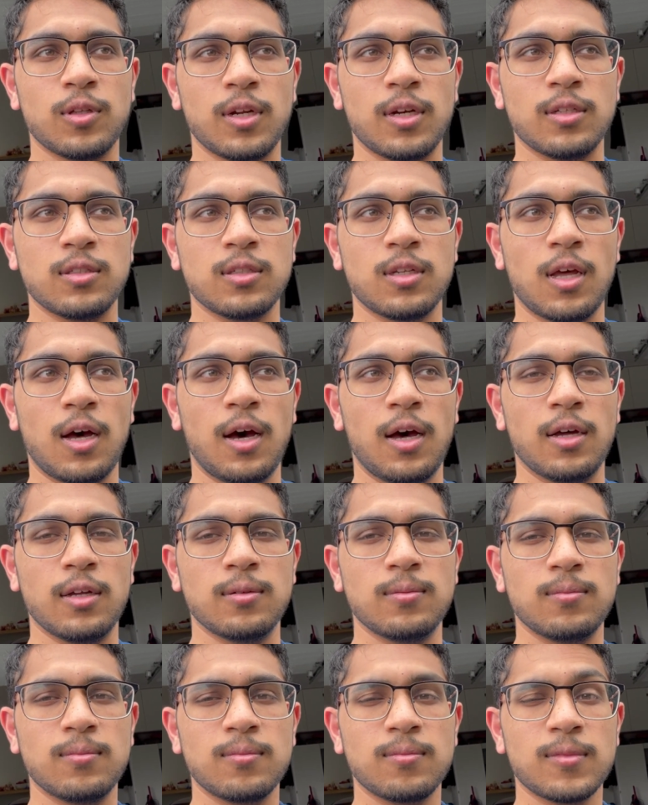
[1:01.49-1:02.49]
that it's not
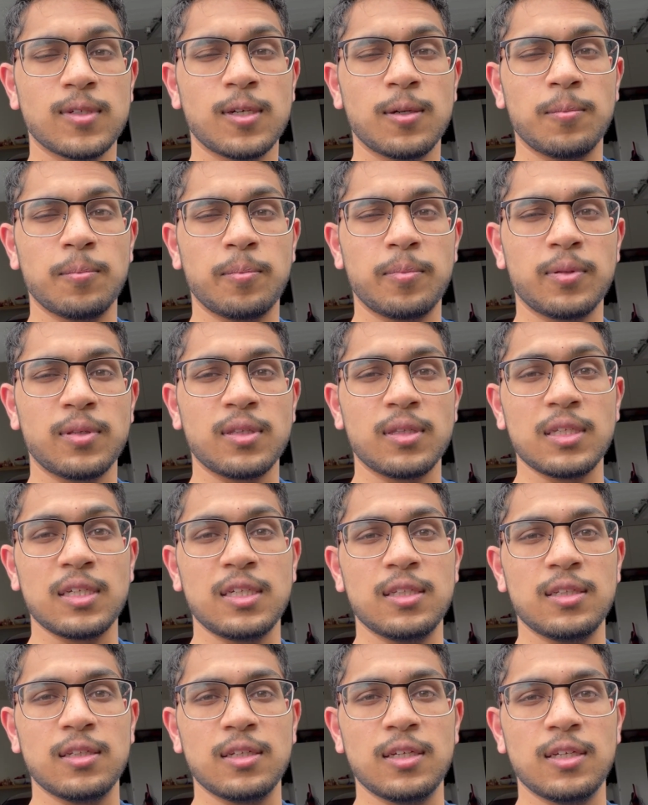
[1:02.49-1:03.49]

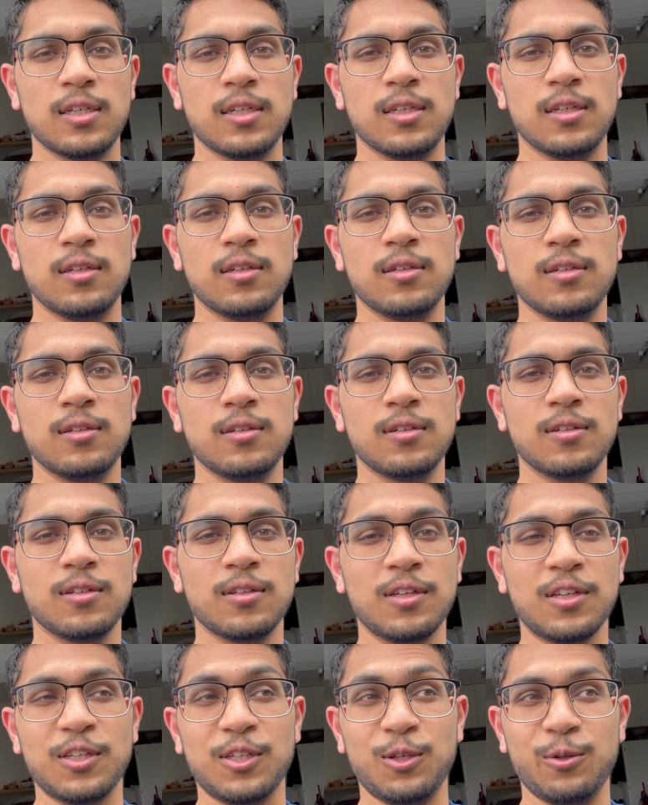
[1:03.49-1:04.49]
completely
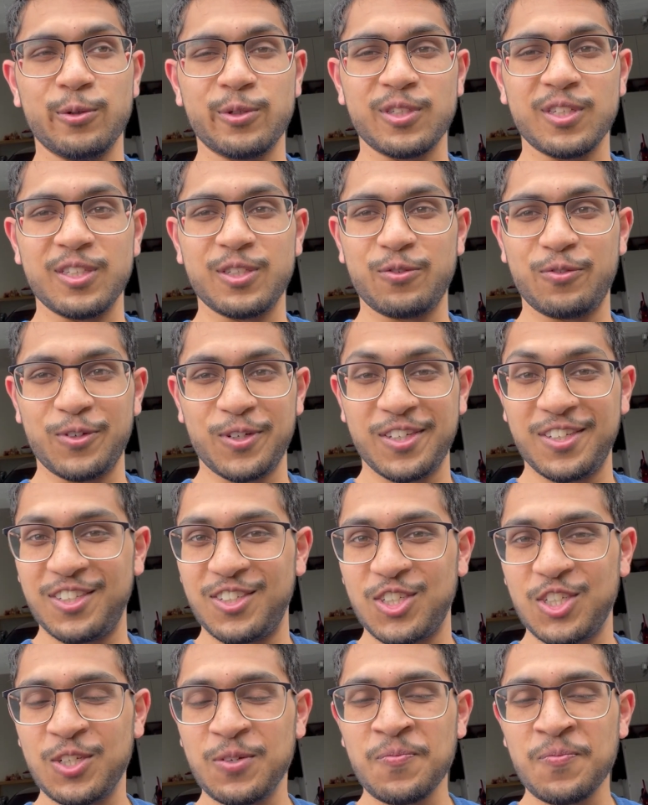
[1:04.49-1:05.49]
useless footage.